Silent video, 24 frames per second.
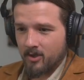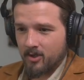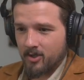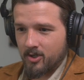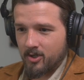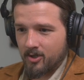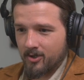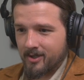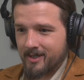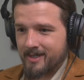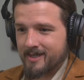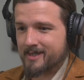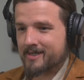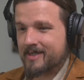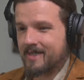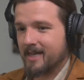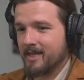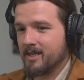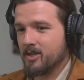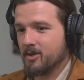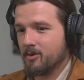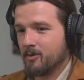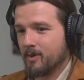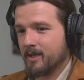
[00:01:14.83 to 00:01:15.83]
You're
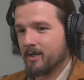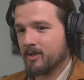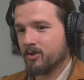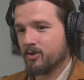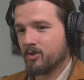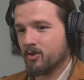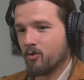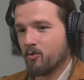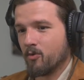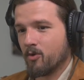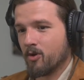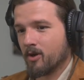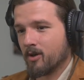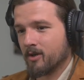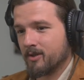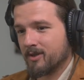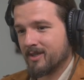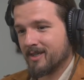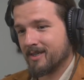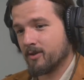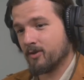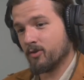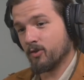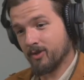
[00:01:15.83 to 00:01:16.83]
continuing the work,
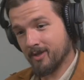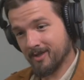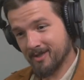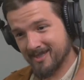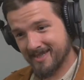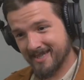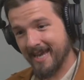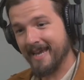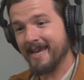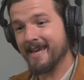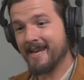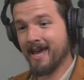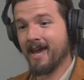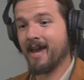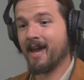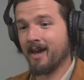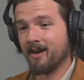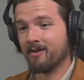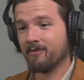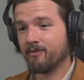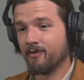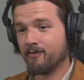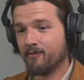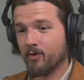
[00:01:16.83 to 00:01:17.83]
the second
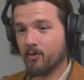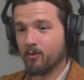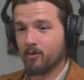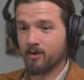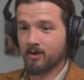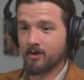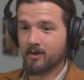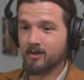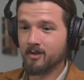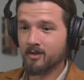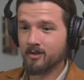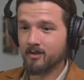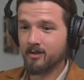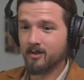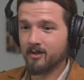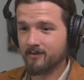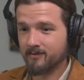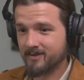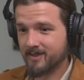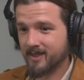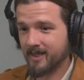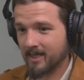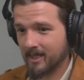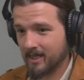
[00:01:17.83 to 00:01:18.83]
half of the work
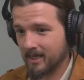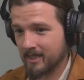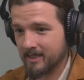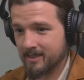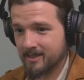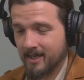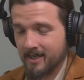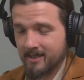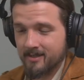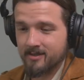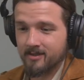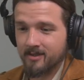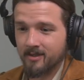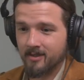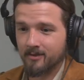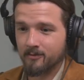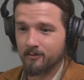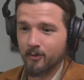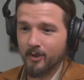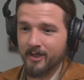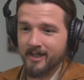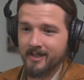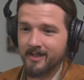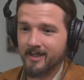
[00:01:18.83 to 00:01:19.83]
of Nikola Tesla,
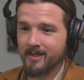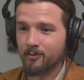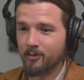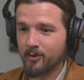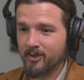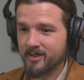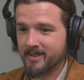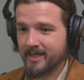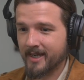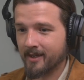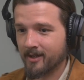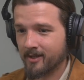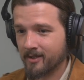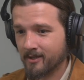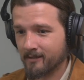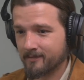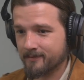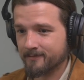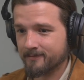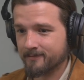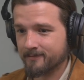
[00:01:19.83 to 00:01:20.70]
what he did with scalar.